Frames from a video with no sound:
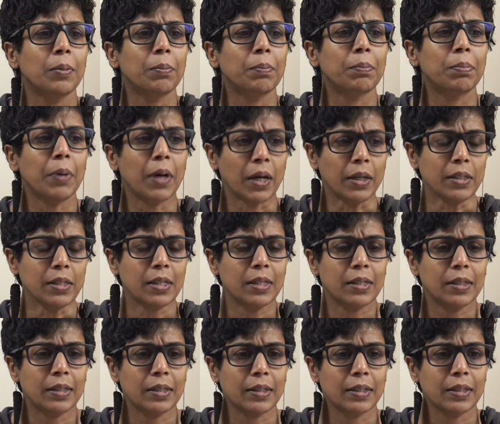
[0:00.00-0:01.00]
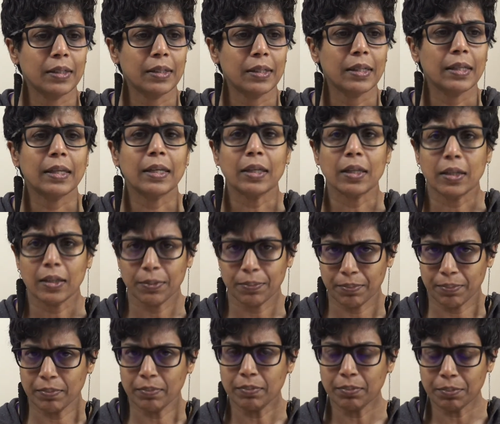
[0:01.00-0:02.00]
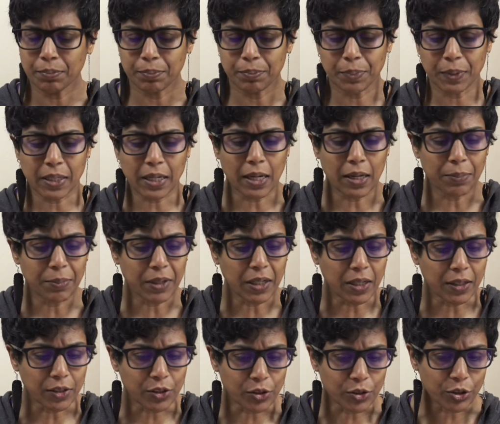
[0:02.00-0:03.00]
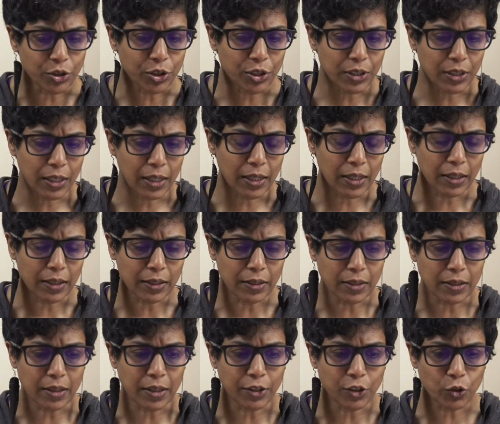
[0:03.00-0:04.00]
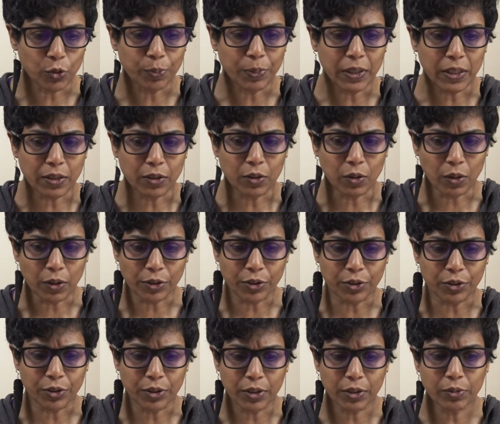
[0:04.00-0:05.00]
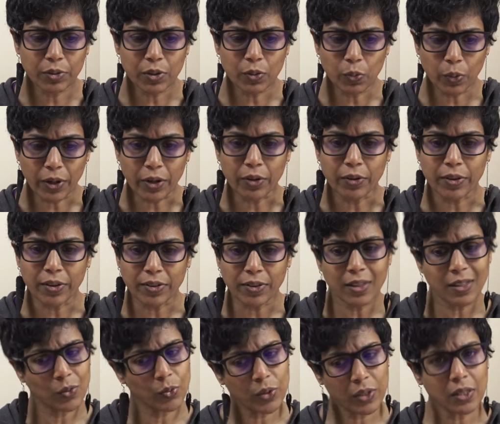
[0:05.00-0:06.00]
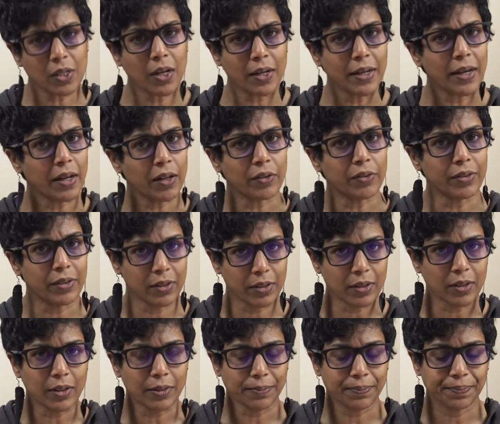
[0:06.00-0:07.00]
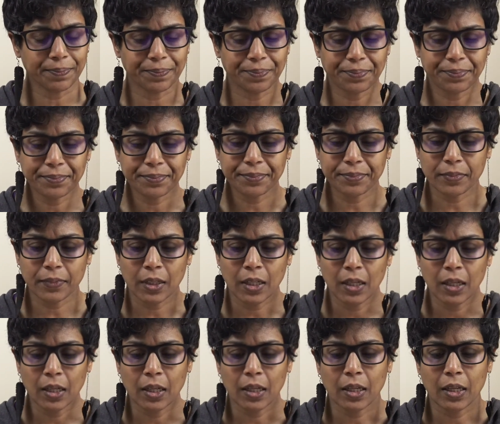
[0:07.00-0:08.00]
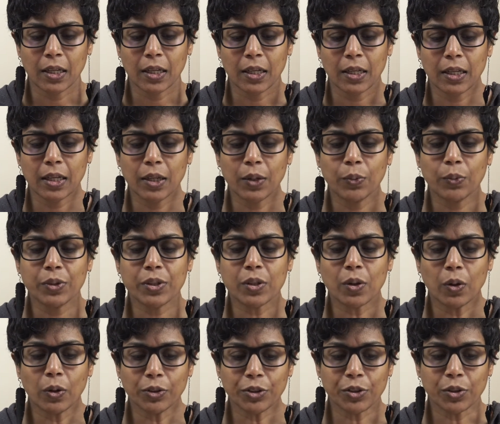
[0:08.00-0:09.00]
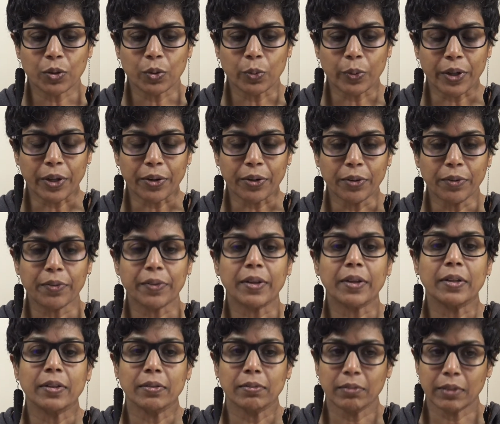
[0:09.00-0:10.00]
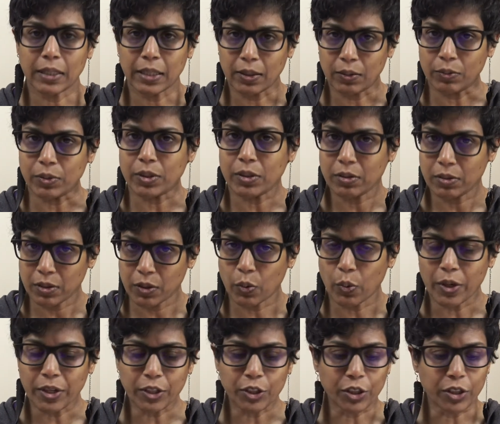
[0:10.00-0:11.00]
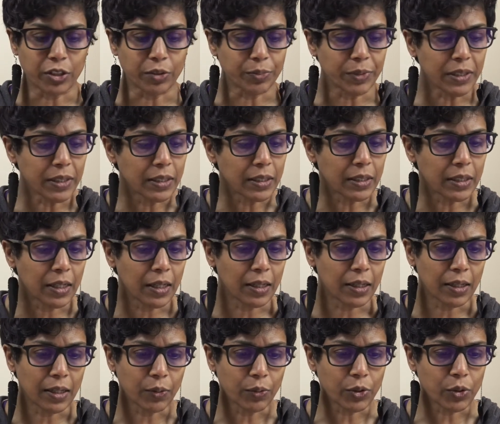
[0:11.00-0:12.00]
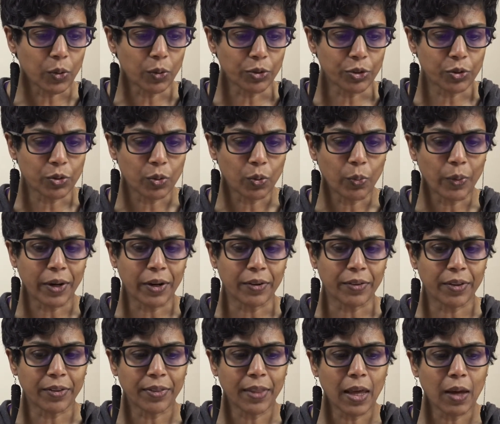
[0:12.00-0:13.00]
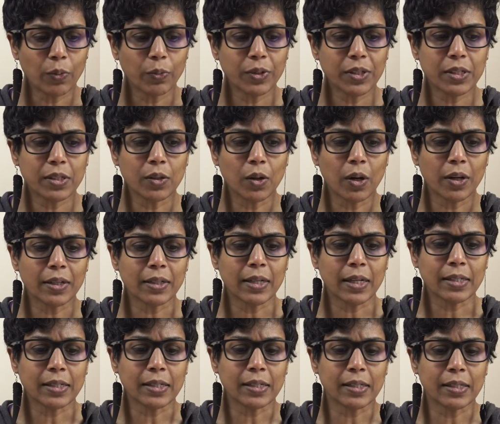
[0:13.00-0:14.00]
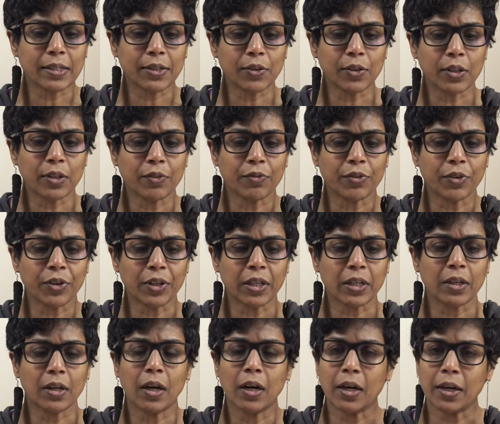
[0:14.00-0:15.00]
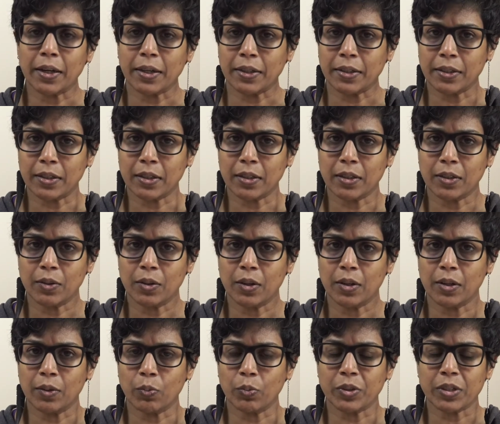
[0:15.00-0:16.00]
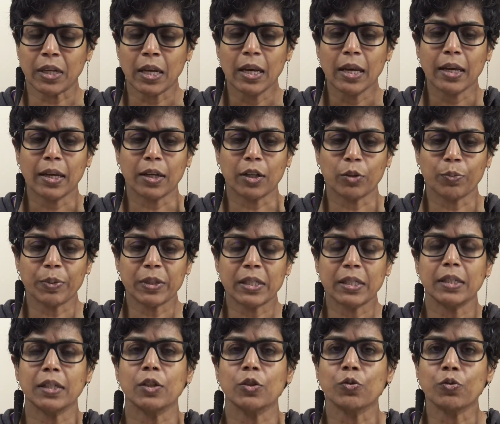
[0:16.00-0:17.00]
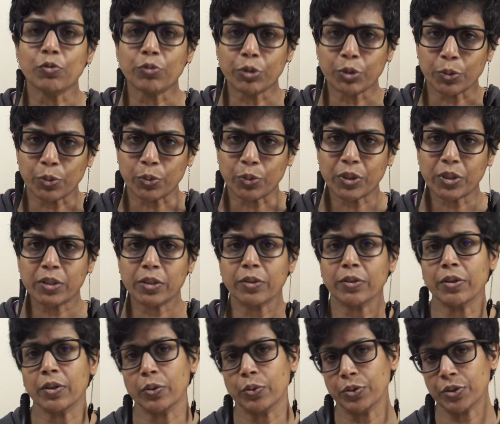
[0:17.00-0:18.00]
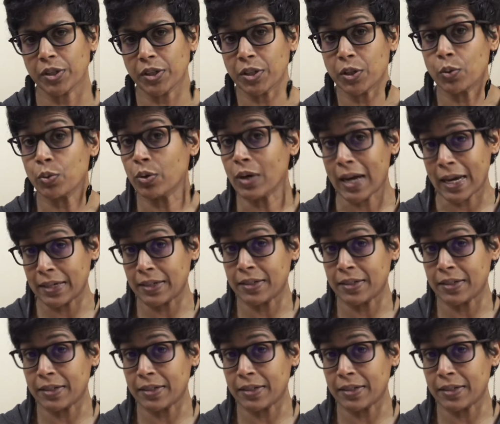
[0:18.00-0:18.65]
But he became an eye surgeon, and so being a doctor, he was aware that this was not a healthy thing. He was also aware that he was quite a gentleman, and he was also aware that that was not necessarily very kind. It could be seen as rude to those that you were at